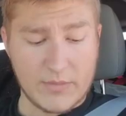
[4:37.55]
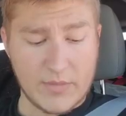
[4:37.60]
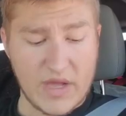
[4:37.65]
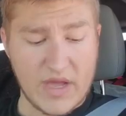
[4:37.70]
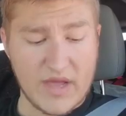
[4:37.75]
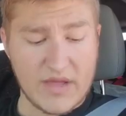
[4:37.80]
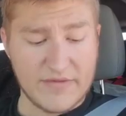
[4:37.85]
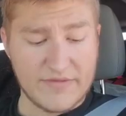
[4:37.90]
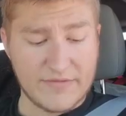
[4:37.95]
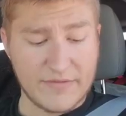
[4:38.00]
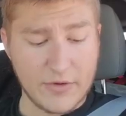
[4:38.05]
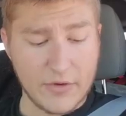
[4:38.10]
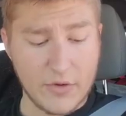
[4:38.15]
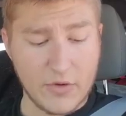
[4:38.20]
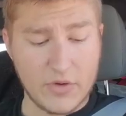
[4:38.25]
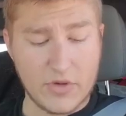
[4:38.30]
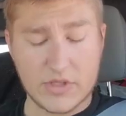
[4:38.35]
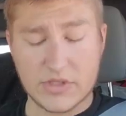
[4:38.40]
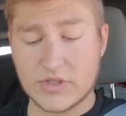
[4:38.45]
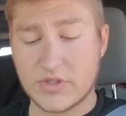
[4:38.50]
My
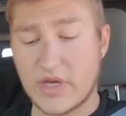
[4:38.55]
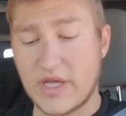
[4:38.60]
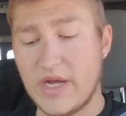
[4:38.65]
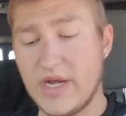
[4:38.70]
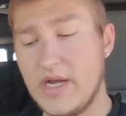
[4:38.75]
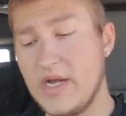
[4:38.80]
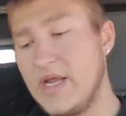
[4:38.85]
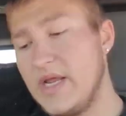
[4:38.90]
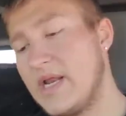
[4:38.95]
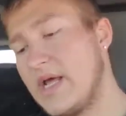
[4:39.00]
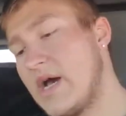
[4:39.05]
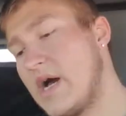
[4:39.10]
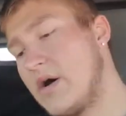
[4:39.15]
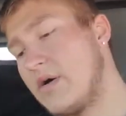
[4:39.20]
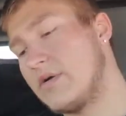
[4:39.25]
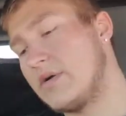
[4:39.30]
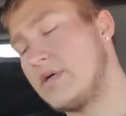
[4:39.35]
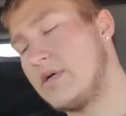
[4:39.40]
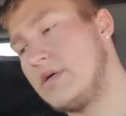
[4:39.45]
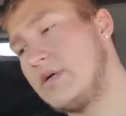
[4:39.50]
food, so I didn't eat
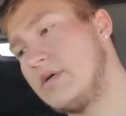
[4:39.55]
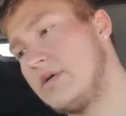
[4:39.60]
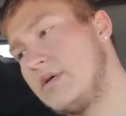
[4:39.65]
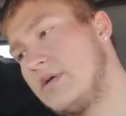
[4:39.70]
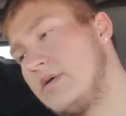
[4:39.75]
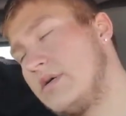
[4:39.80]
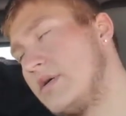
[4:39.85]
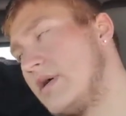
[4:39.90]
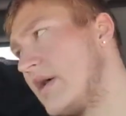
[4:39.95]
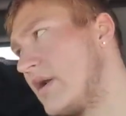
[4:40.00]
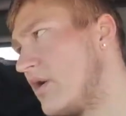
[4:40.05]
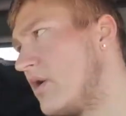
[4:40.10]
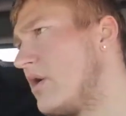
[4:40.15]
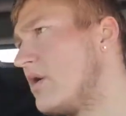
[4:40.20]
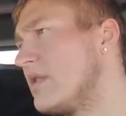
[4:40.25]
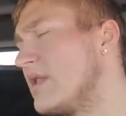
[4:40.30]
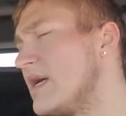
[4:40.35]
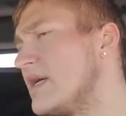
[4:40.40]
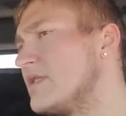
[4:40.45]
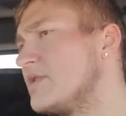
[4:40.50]
out at
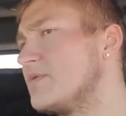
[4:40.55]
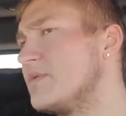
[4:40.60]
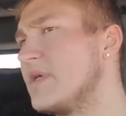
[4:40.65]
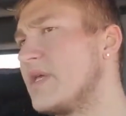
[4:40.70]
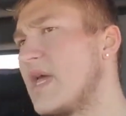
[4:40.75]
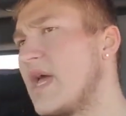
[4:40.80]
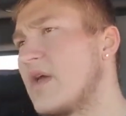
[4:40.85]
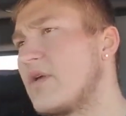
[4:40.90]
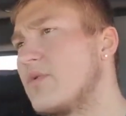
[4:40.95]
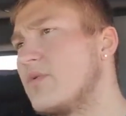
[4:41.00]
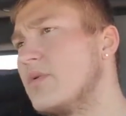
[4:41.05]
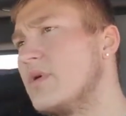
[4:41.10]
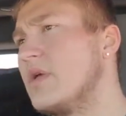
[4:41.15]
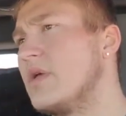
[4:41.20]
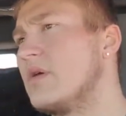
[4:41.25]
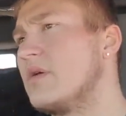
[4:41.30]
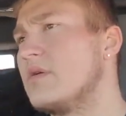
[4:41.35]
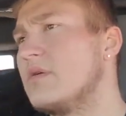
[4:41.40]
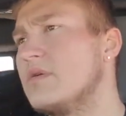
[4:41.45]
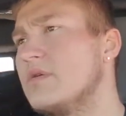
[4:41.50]
all last week, actually.